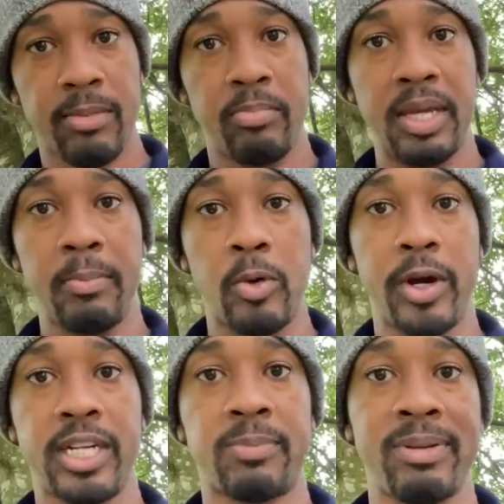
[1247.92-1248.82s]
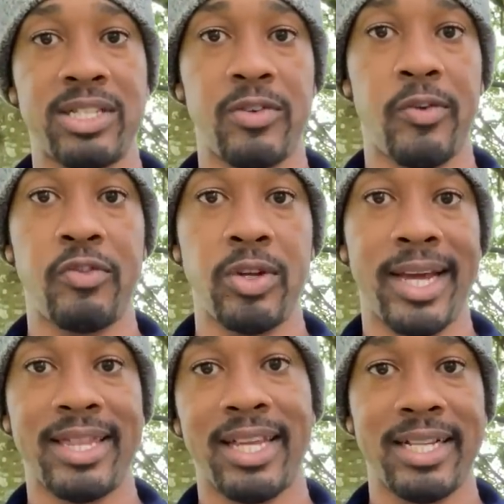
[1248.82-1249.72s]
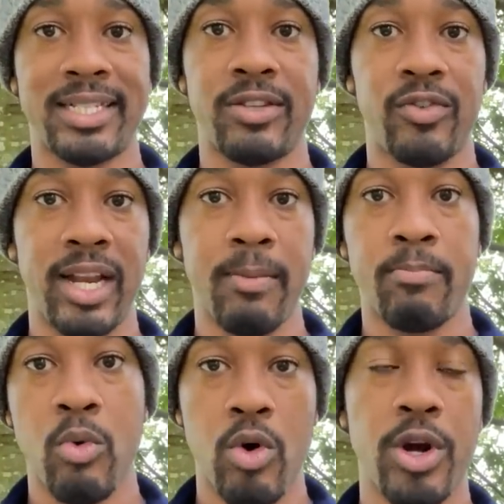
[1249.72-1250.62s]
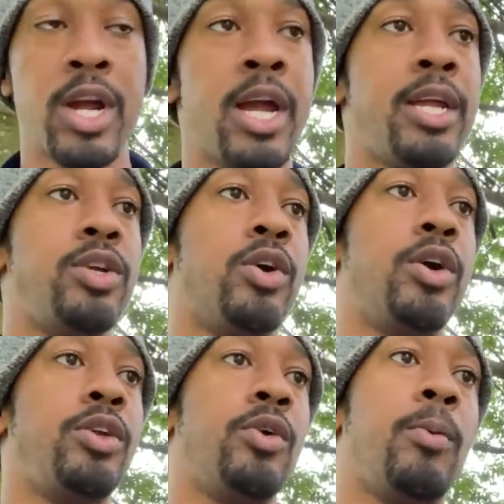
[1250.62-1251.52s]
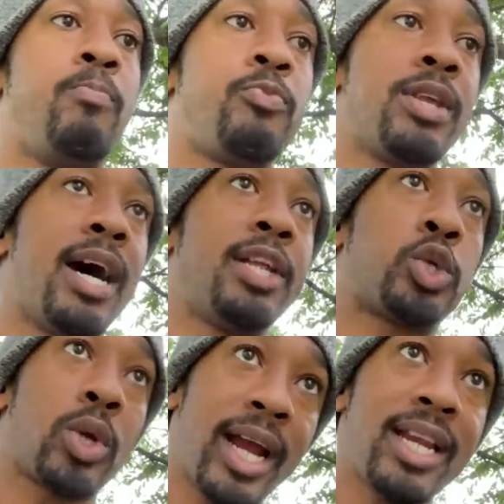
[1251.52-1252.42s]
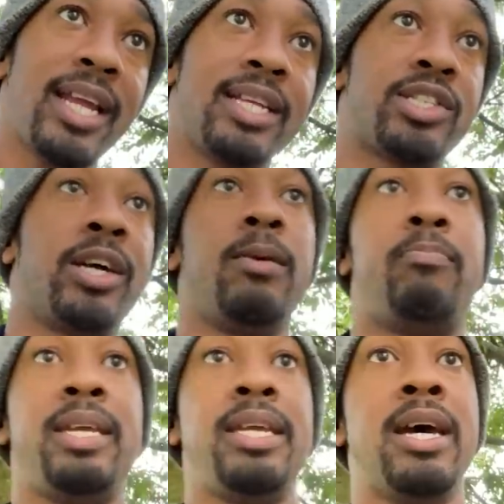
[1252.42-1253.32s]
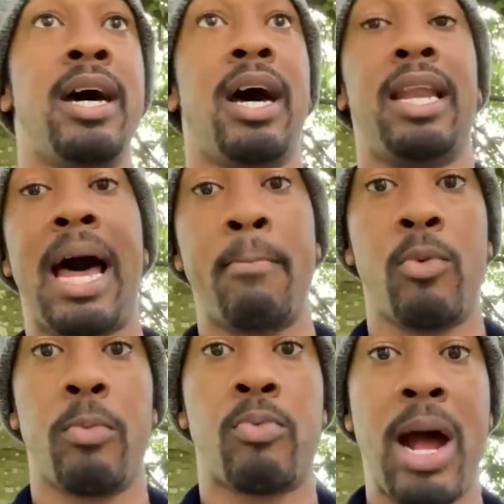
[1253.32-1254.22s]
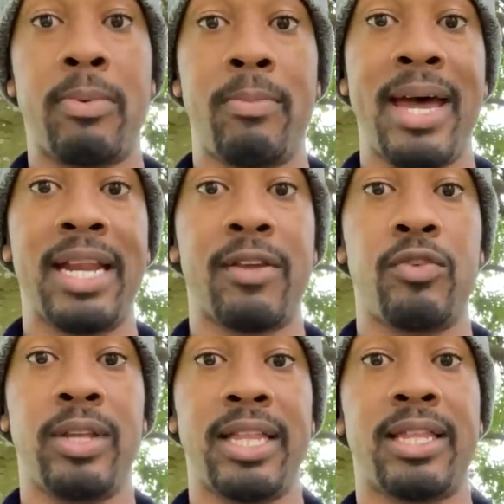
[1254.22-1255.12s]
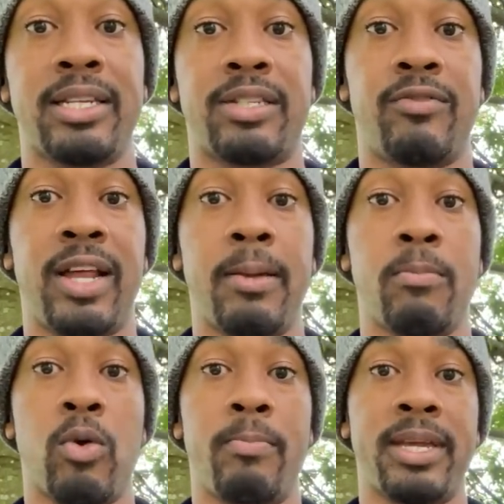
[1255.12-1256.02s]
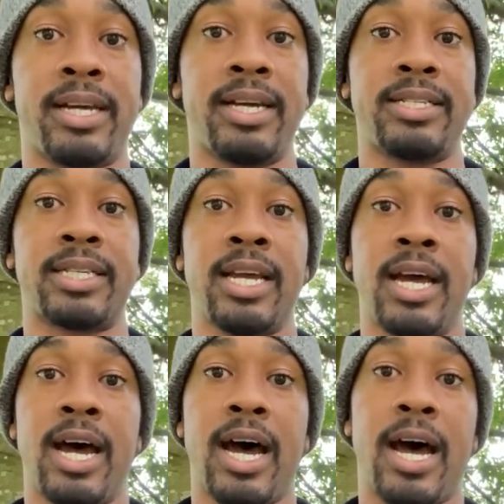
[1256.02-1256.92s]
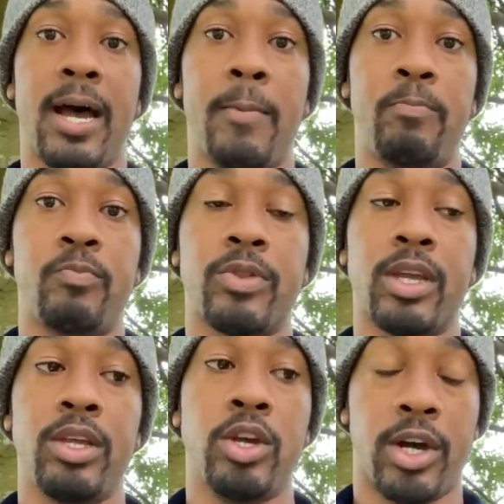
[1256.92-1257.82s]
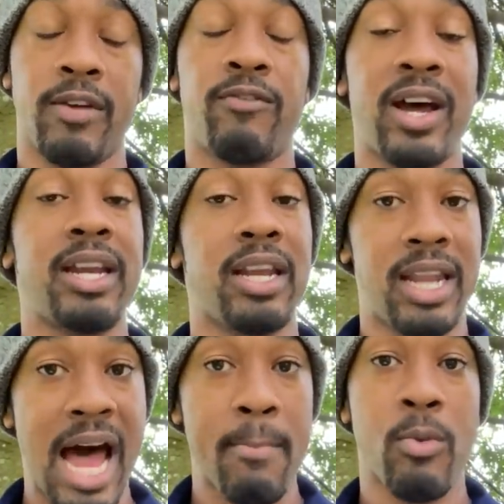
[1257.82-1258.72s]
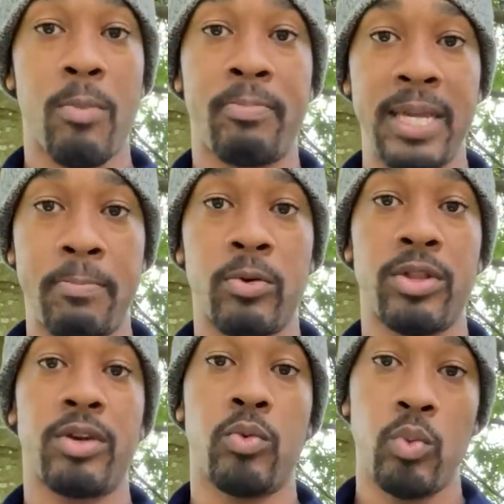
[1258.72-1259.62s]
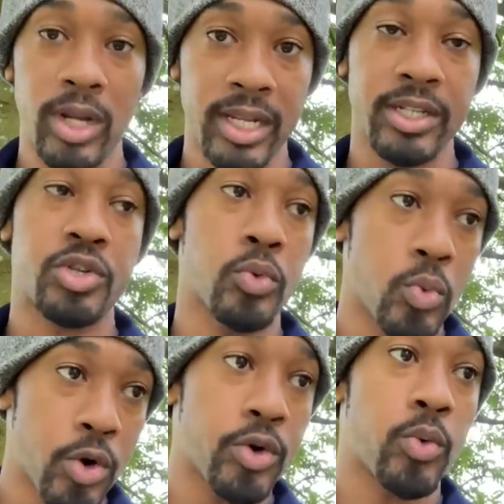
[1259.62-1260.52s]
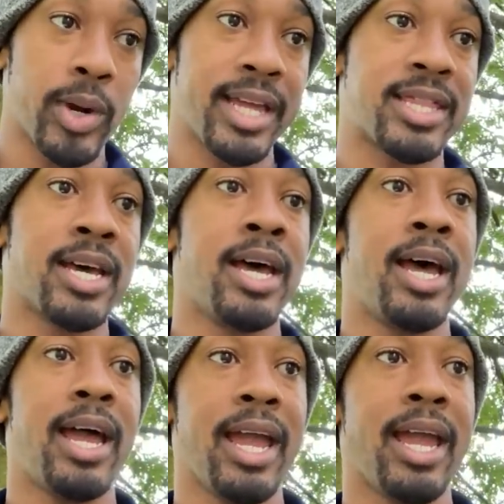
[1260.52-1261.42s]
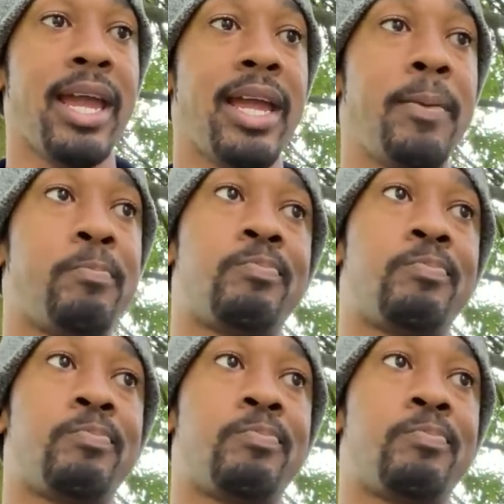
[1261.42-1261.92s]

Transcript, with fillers: to be more expensive if you let things develop more. Your your uh, training is going to be a lot more problematic if you let things develop more because um, you're going to find a lot more people that are willing to work with a